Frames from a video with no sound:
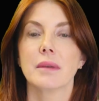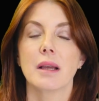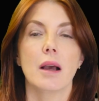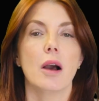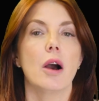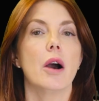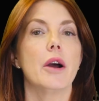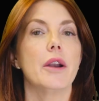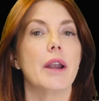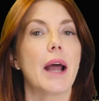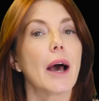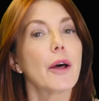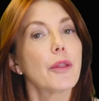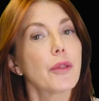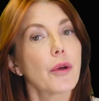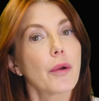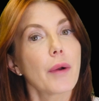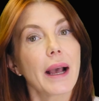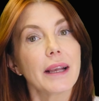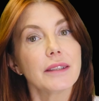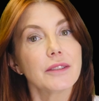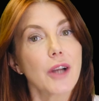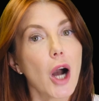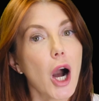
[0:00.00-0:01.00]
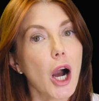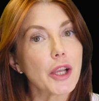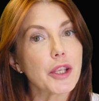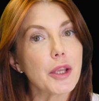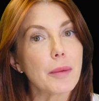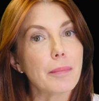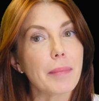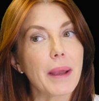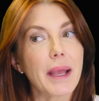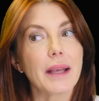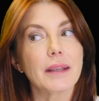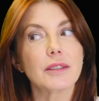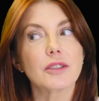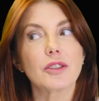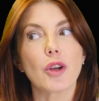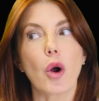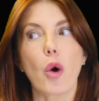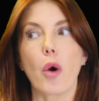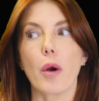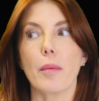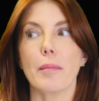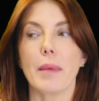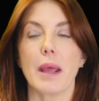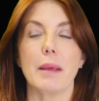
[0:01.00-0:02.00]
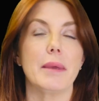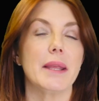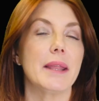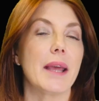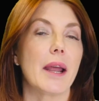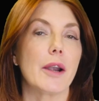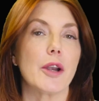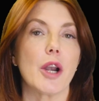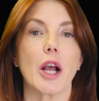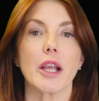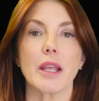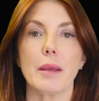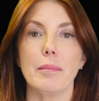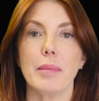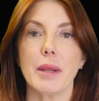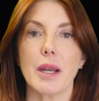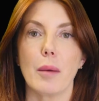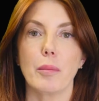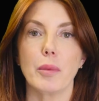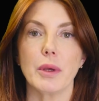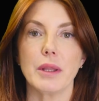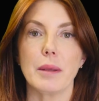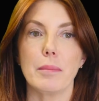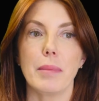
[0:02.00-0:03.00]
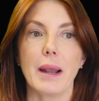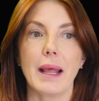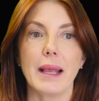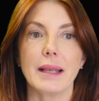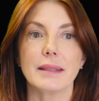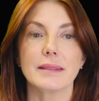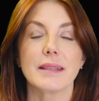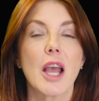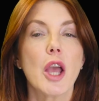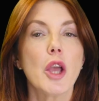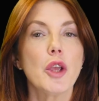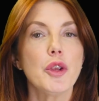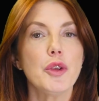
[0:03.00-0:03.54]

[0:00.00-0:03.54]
unauthorized occupants, or maybe they're not keeping up with the place,